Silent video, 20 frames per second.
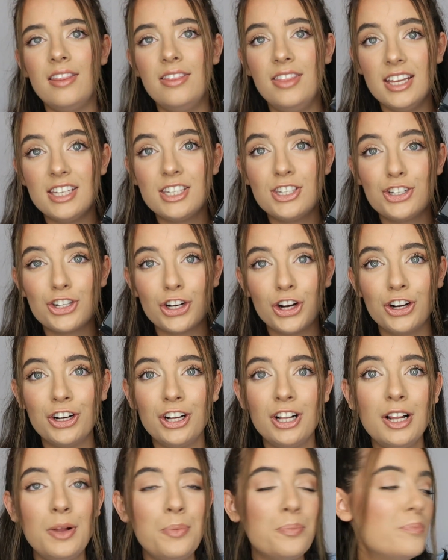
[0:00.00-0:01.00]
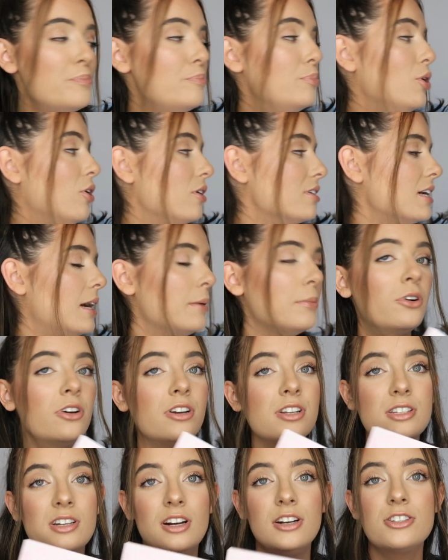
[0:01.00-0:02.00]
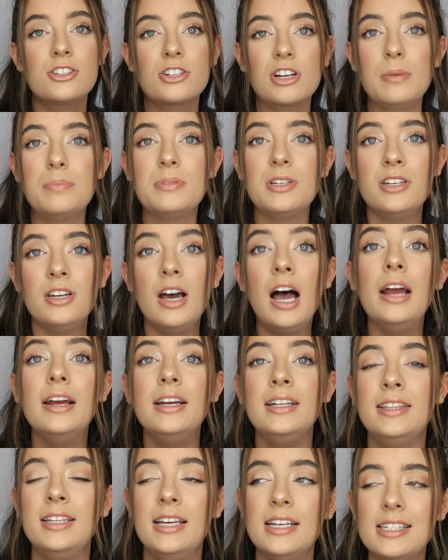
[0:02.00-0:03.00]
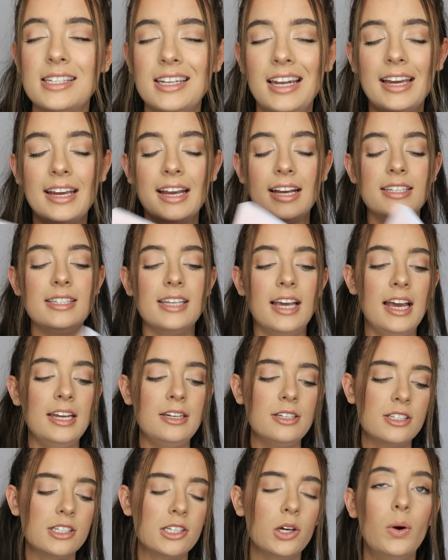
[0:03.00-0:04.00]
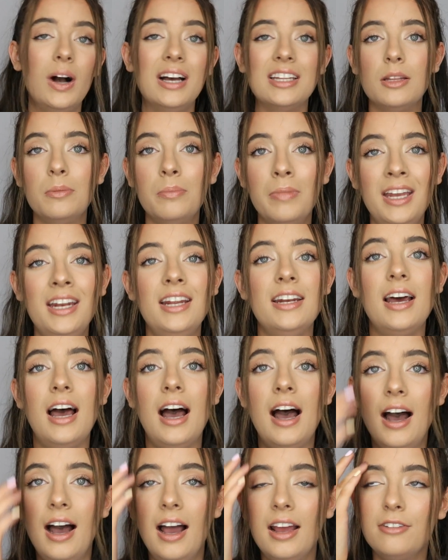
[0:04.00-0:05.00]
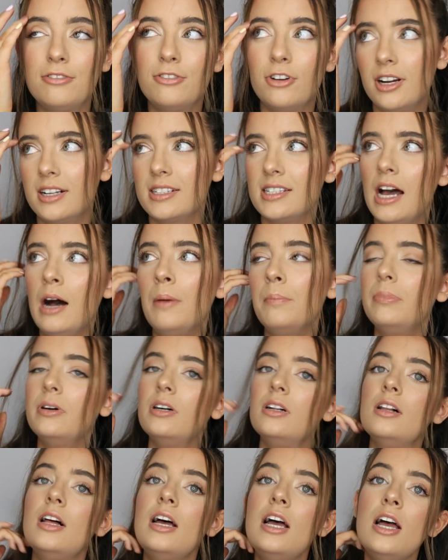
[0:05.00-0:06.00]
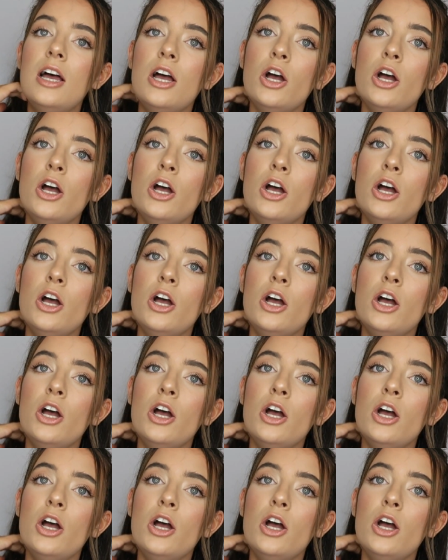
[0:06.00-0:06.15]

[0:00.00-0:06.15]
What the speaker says: this journal, but I'm going to start scripting now in this, like I said. So at the minute I, for example,